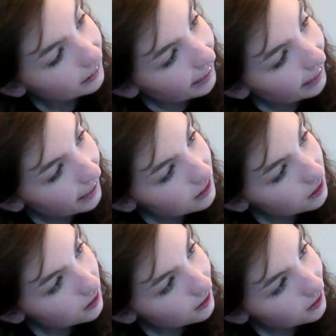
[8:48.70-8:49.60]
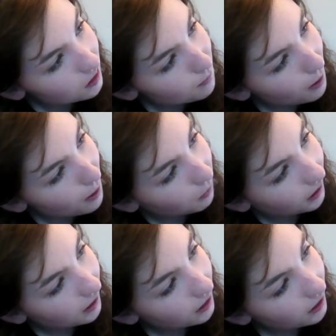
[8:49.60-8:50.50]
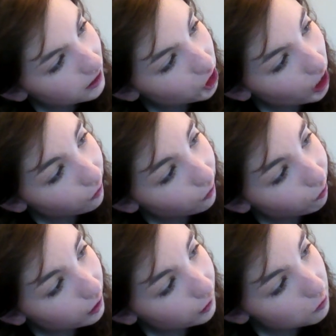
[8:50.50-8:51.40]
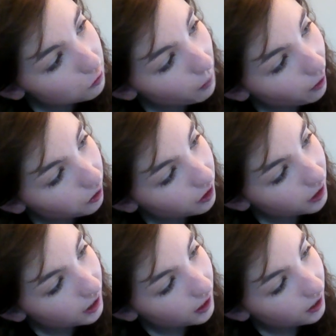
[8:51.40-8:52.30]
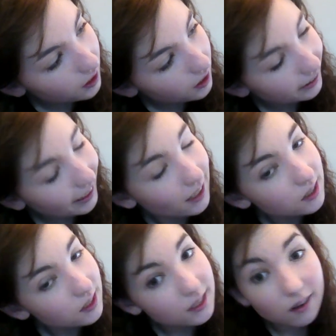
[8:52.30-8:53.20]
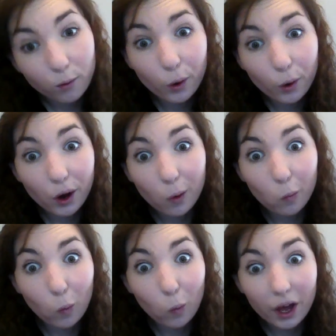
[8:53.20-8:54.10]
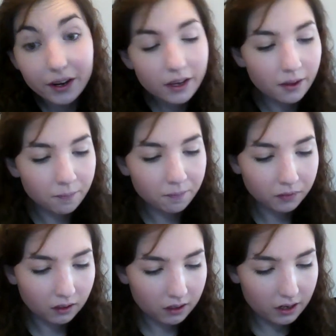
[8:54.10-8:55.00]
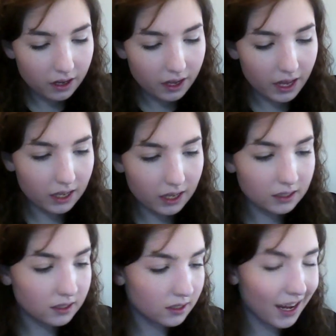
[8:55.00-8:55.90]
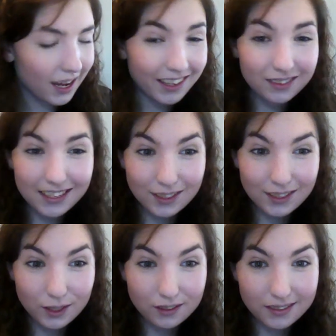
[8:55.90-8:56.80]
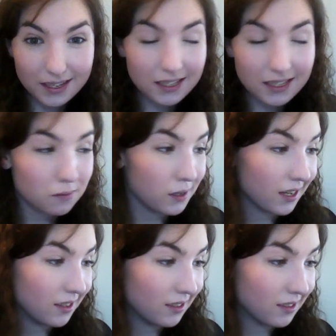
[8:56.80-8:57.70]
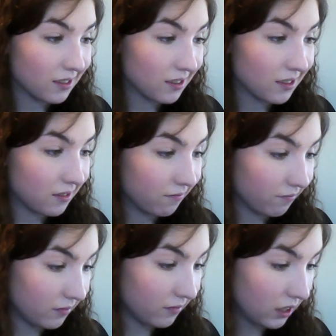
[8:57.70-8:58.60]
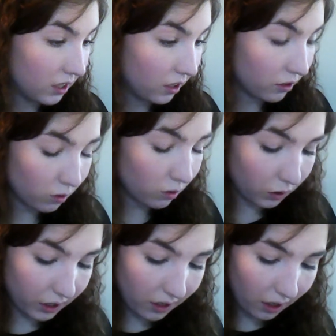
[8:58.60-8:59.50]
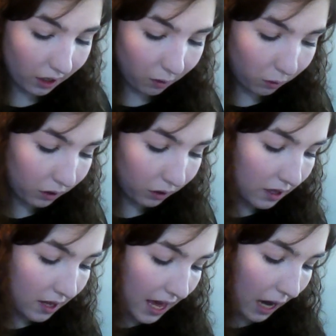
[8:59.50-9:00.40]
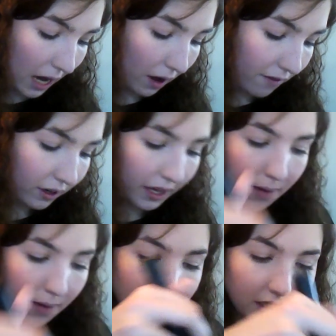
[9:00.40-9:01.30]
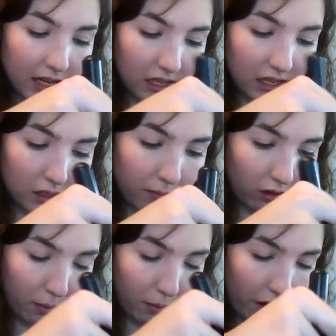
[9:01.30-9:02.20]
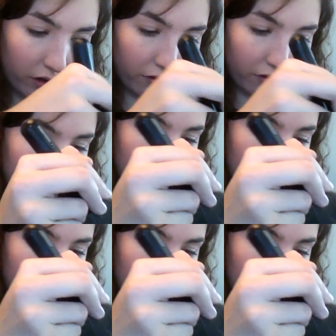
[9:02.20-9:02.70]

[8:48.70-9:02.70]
light. This is Maybelline Shine Free Loose Powder in light or 1. And I don't like to use these because they're just really not that cool. However, I am going to take some of the powder from